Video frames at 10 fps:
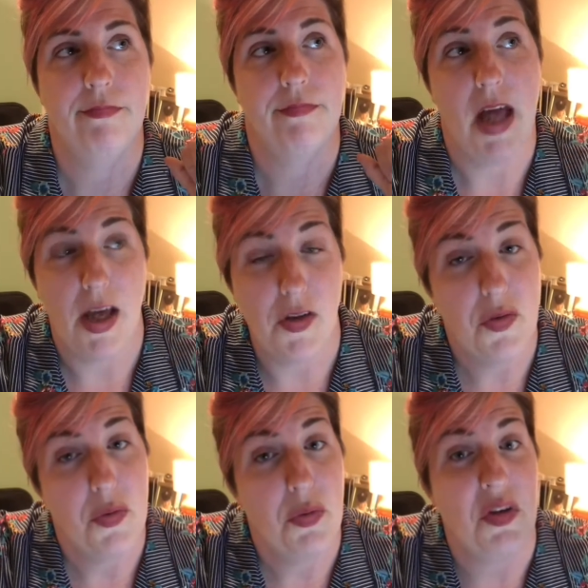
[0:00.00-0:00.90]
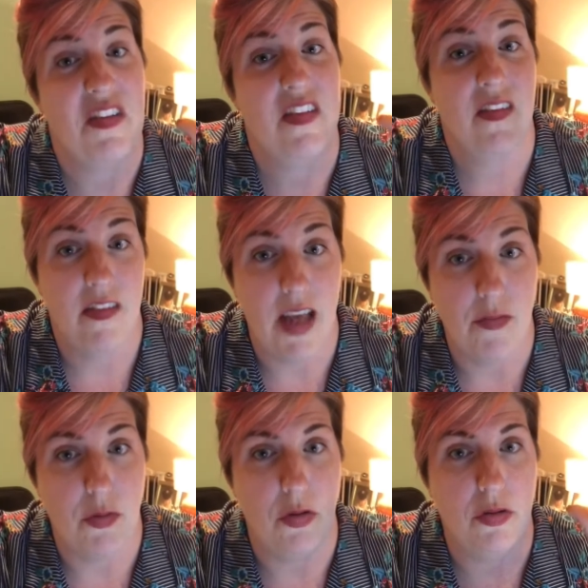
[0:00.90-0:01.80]
I also included
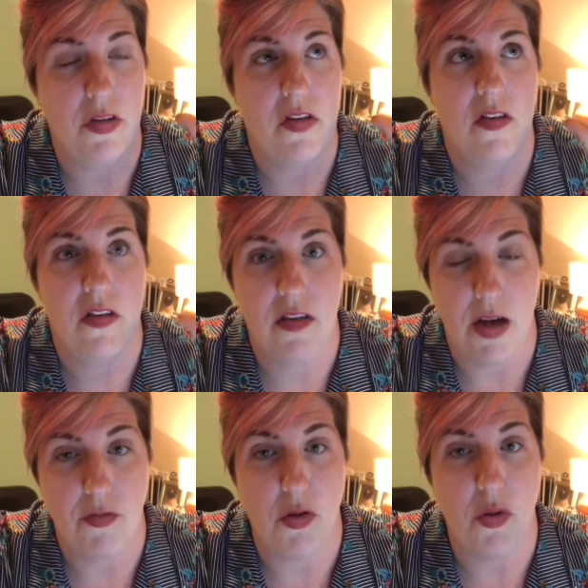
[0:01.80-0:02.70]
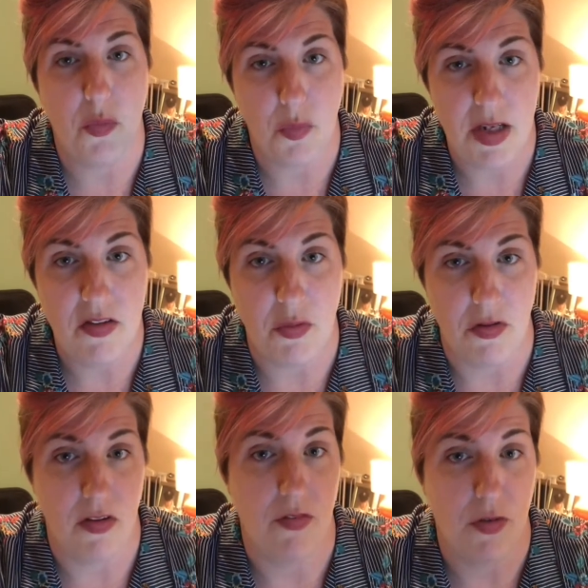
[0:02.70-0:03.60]
several
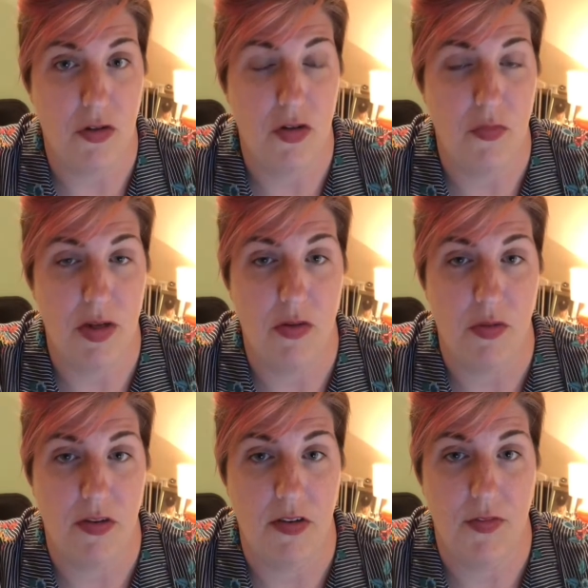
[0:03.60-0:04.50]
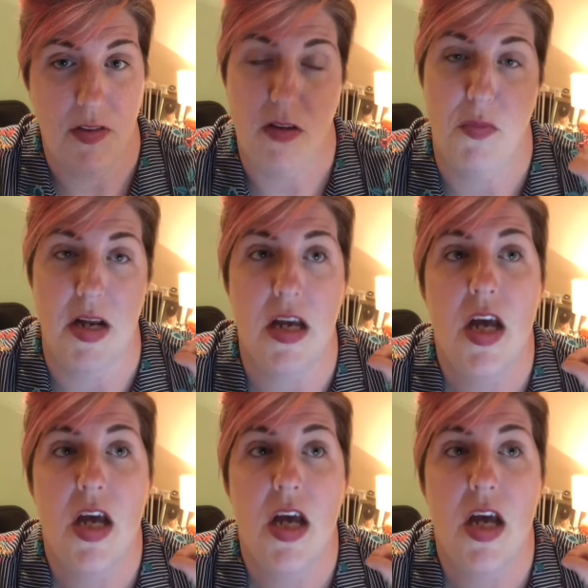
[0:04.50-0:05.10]
resources for student resources for this one.